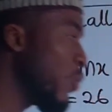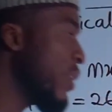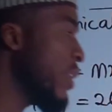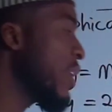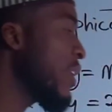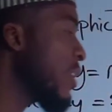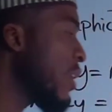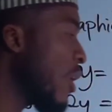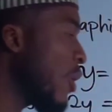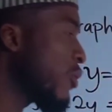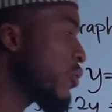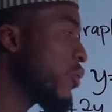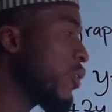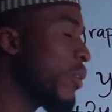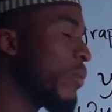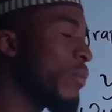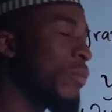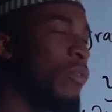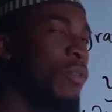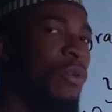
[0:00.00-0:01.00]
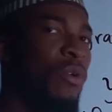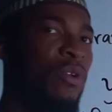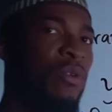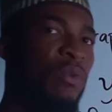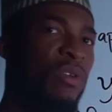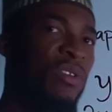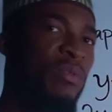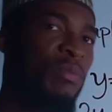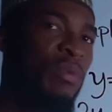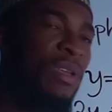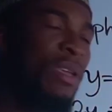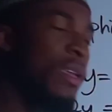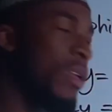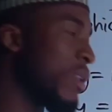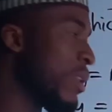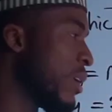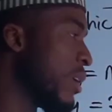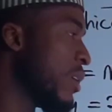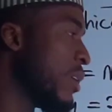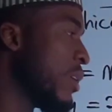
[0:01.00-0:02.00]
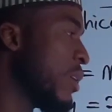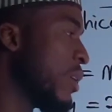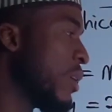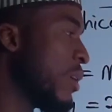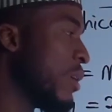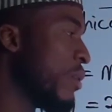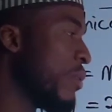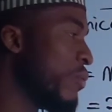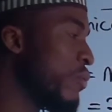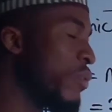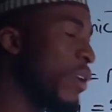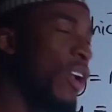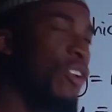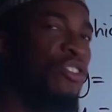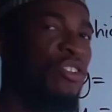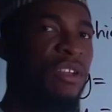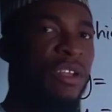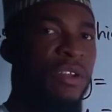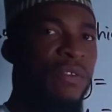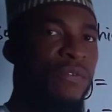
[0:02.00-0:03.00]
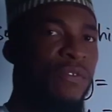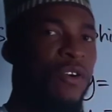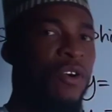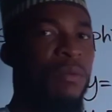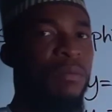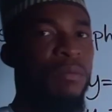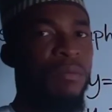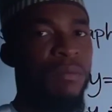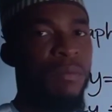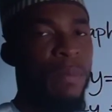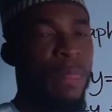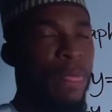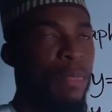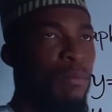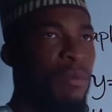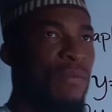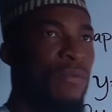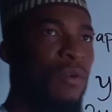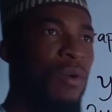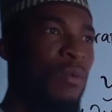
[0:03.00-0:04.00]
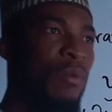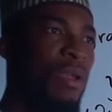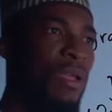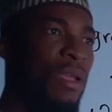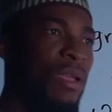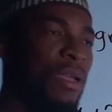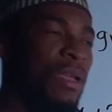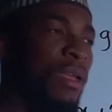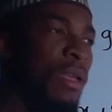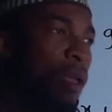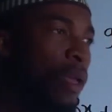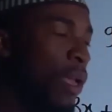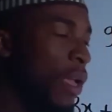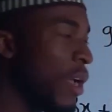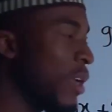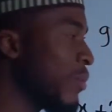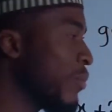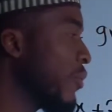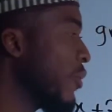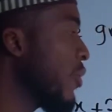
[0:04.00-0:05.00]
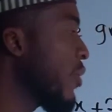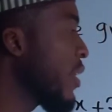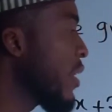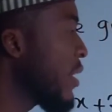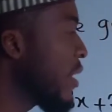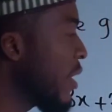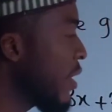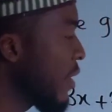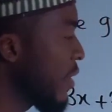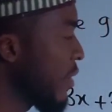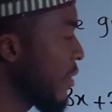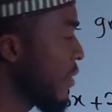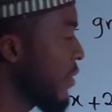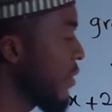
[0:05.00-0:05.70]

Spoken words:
we need our slope to always be in a rational form before we can plug it in.